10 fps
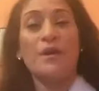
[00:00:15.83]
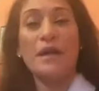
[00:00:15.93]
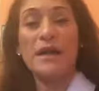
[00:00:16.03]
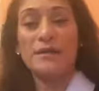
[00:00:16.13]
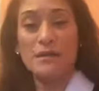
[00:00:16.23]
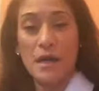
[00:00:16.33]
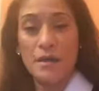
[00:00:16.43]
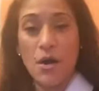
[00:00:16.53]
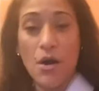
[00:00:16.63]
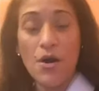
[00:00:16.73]
hand is kind
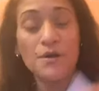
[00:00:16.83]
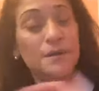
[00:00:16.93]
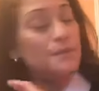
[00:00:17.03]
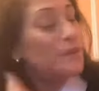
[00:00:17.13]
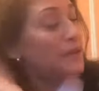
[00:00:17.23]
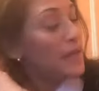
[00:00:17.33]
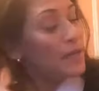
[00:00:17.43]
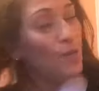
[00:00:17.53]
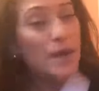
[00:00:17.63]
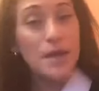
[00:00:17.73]
of hard. But
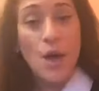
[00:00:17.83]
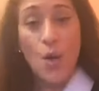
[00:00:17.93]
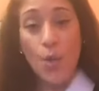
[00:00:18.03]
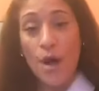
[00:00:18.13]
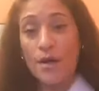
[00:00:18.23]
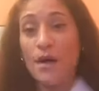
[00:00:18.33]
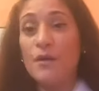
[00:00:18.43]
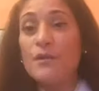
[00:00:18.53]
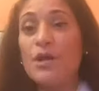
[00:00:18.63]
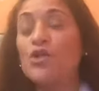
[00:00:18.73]
anyway,
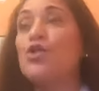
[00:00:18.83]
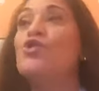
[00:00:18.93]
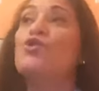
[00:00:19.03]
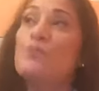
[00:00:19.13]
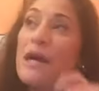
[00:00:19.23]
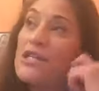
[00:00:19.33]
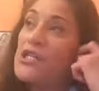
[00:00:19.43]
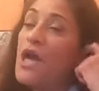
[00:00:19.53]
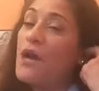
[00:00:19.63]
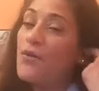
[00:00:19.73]
welcome to my
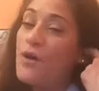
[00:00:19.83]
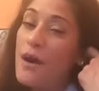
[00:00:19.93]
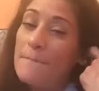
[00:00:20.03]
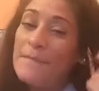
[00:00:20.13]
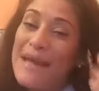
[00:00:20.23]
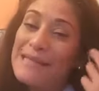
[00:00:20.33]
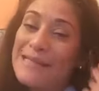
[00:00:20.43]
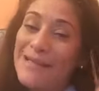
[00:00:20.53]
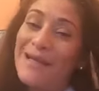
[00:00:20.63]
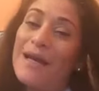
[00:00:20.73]
chakra
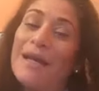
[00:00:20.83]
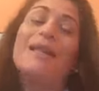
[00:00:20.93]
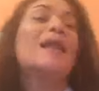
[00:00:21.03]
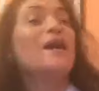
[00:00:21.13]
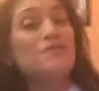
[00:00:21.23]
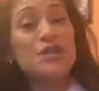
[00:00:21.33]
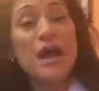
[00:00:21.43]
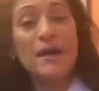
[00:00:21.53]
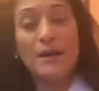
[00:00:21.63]
basic live chat.